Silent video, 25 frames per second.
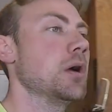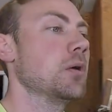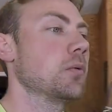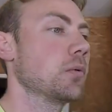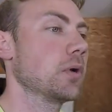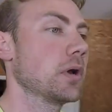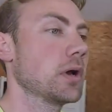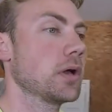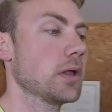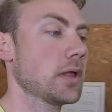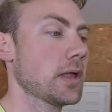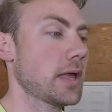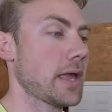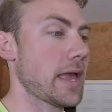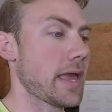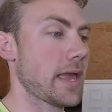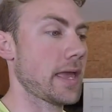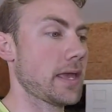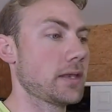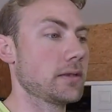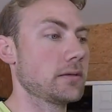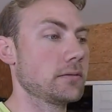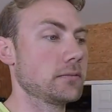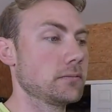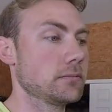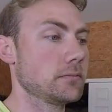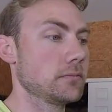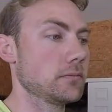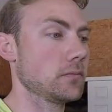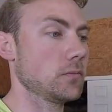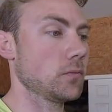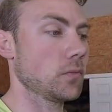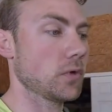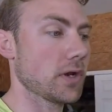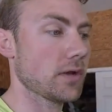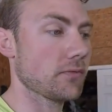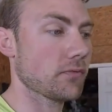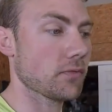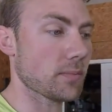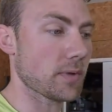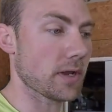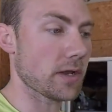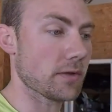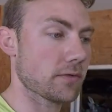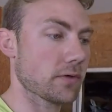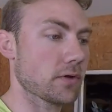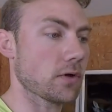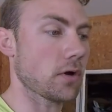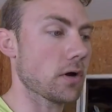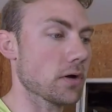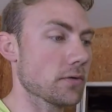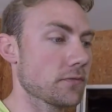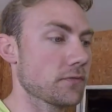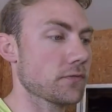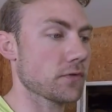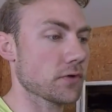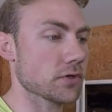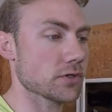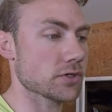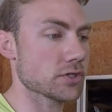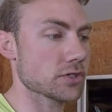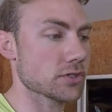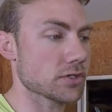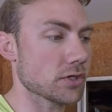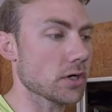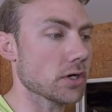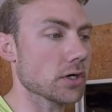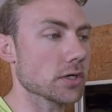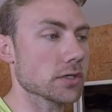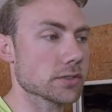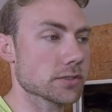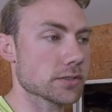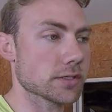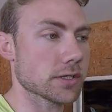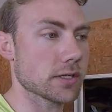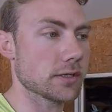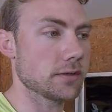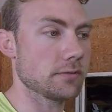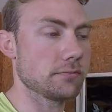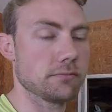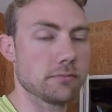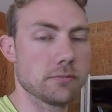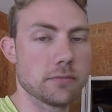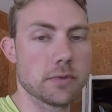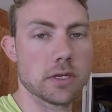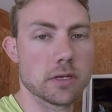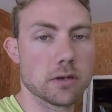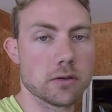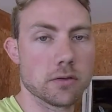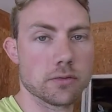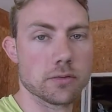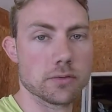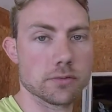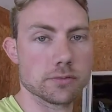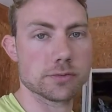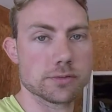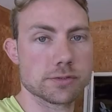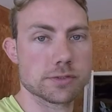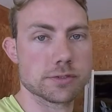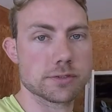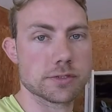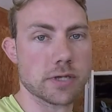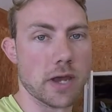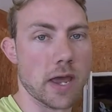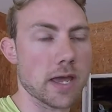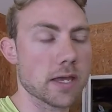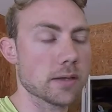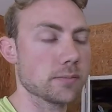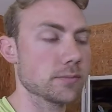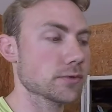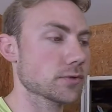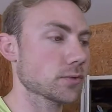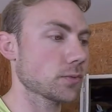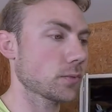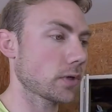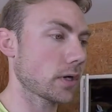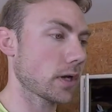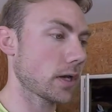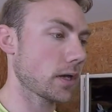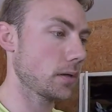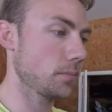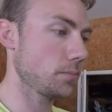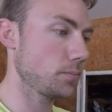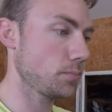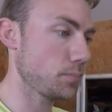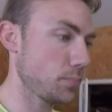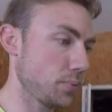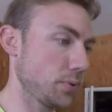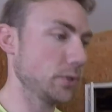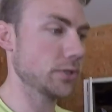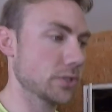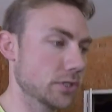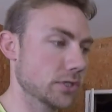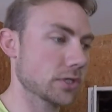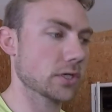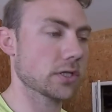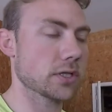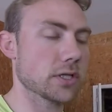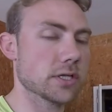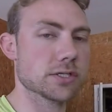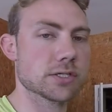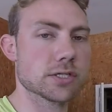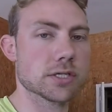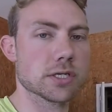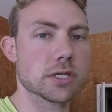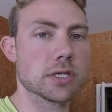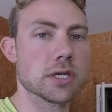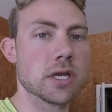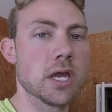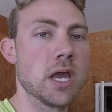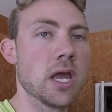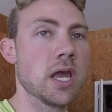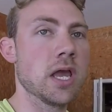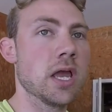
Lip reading: Well, whenever my car first starts, and you know those times when I push the clutch in,